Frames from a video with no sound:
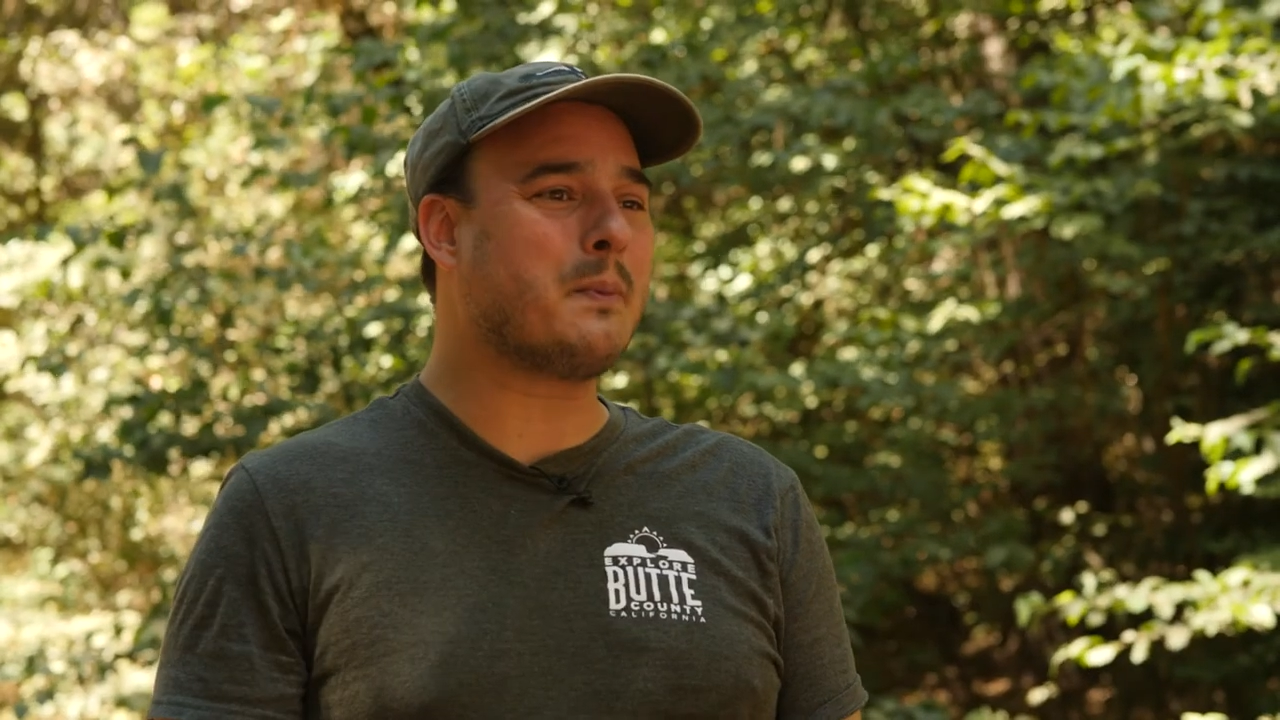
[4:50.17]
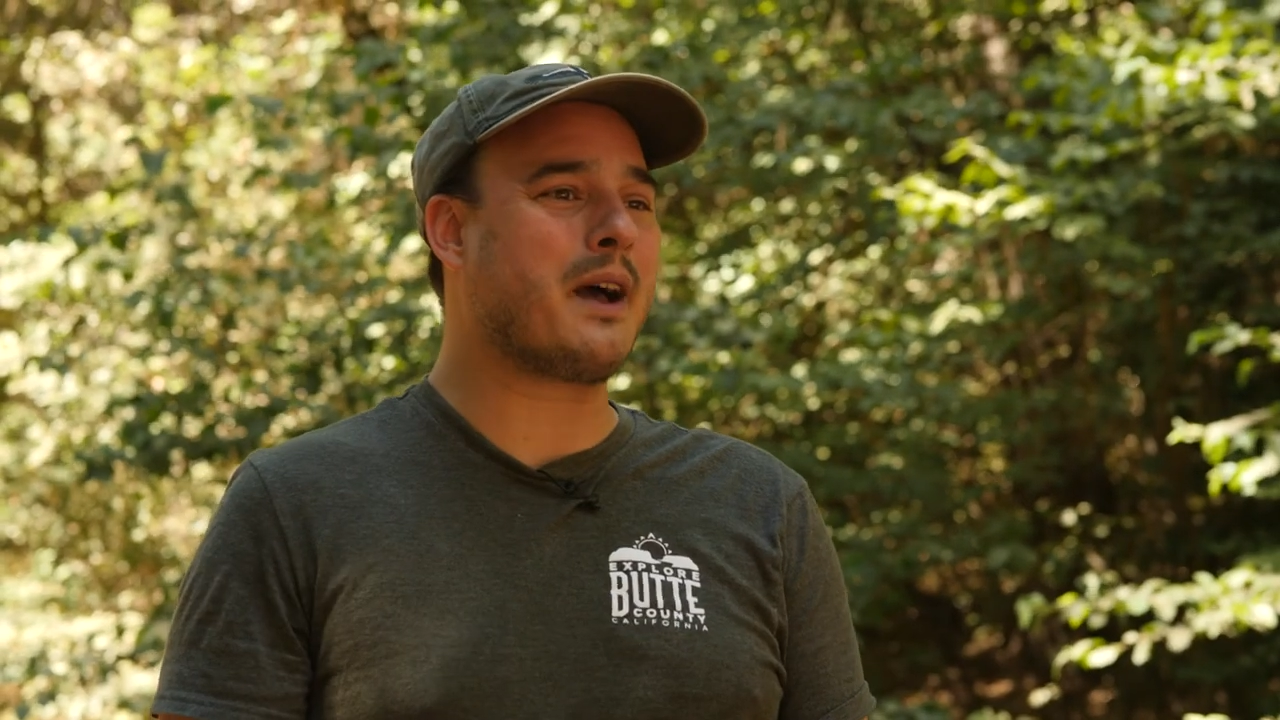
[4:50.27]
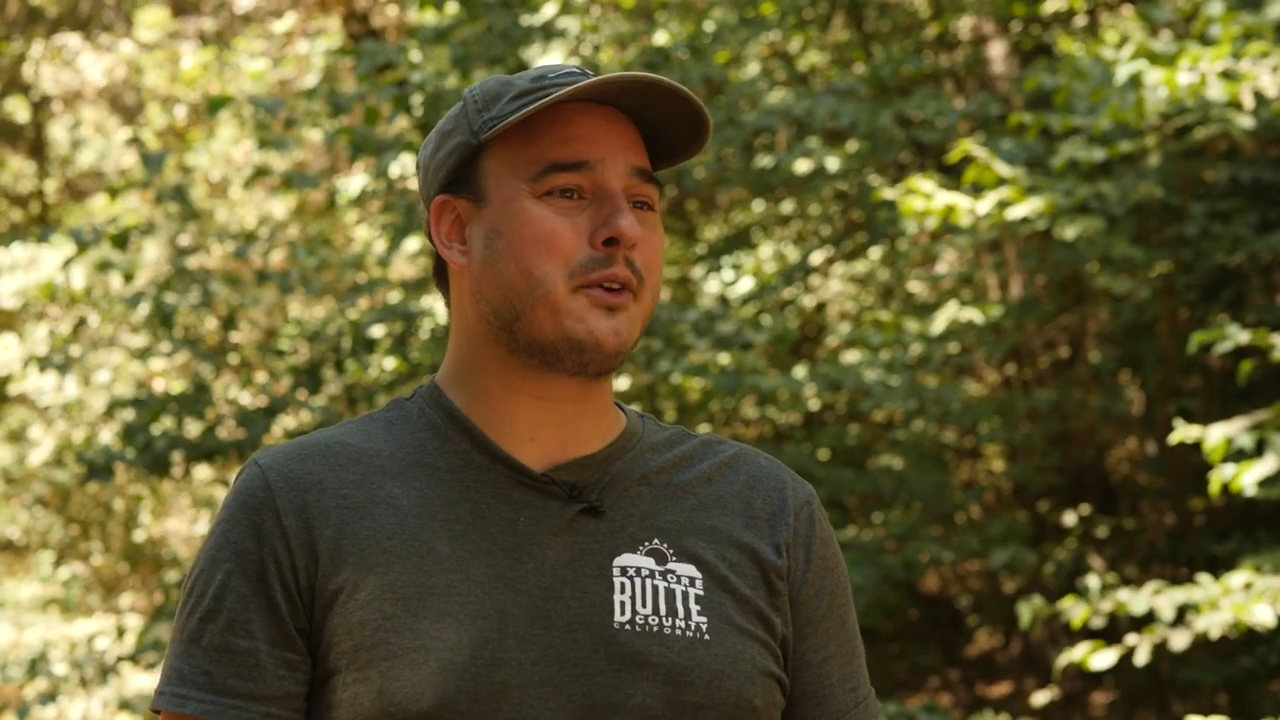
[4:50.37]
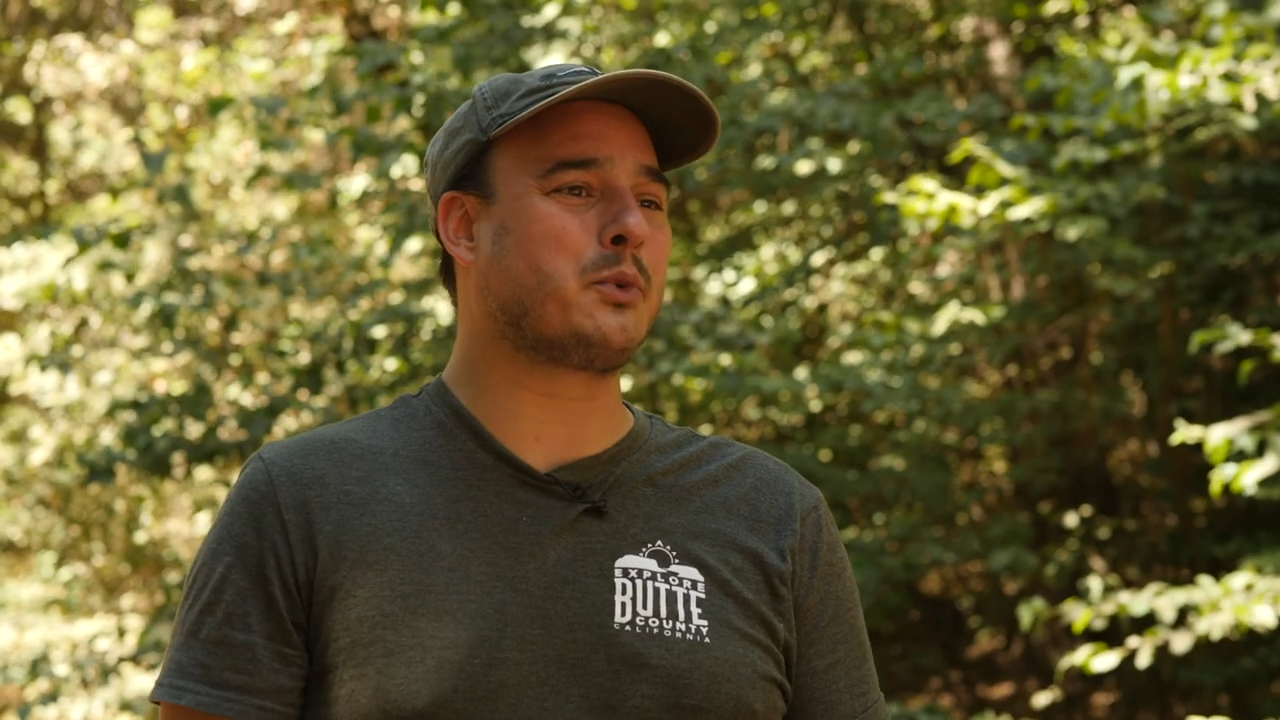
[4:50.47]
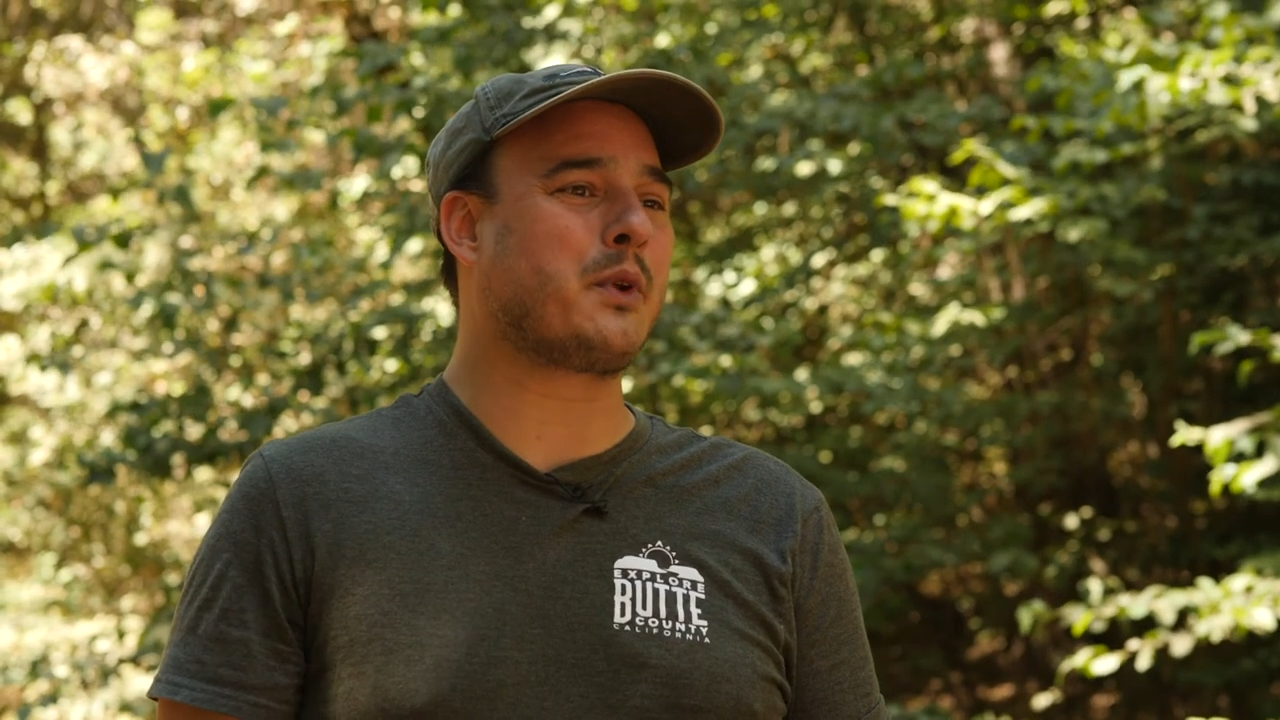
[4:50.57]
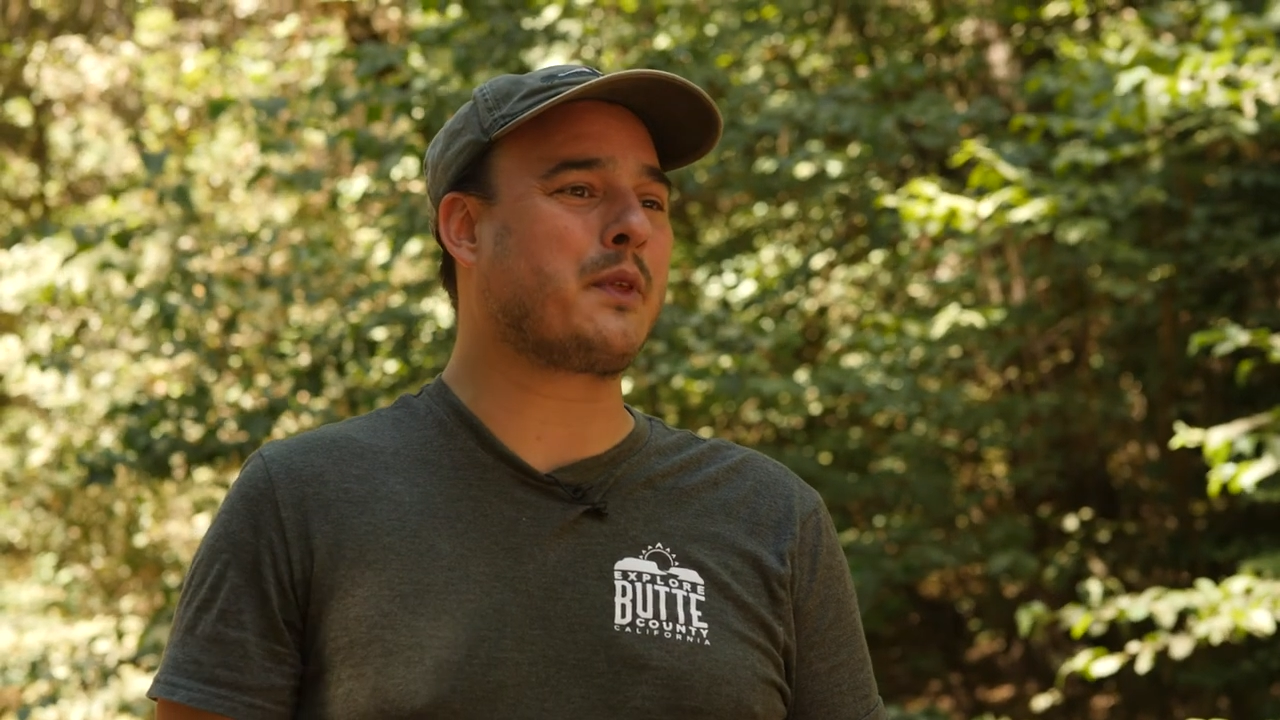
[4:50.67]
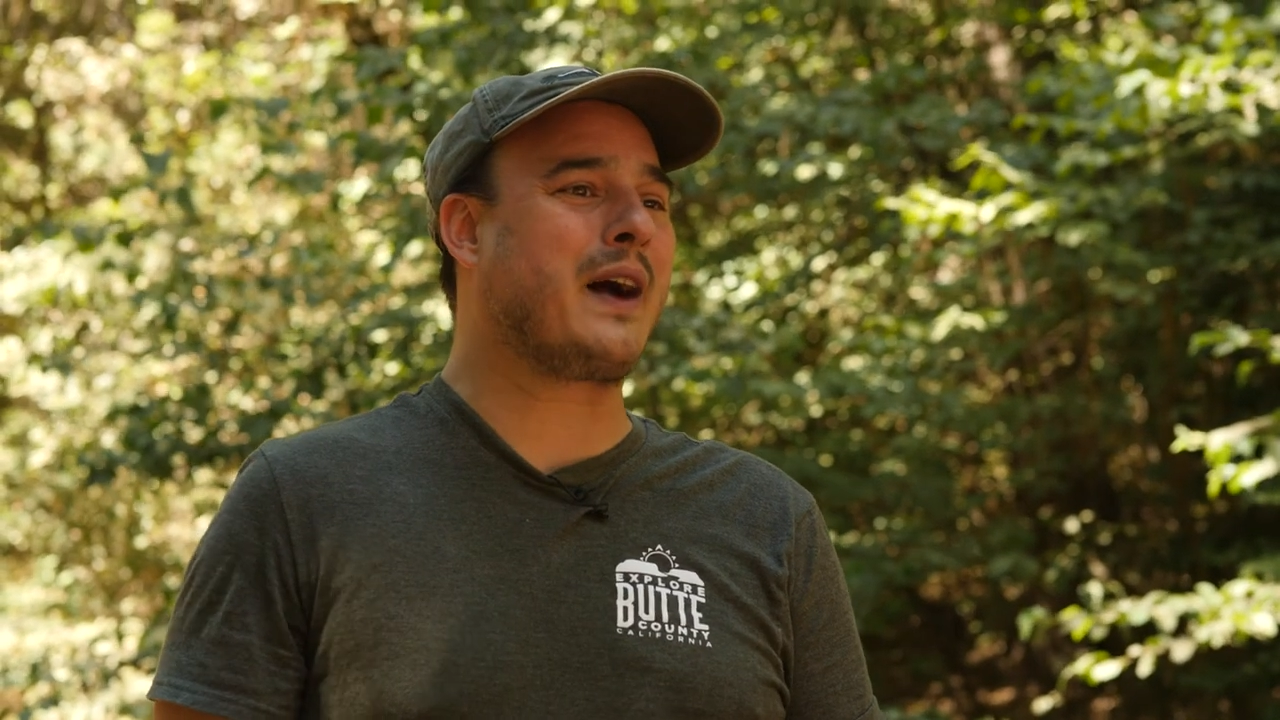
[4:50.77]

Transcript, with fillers: miles worth of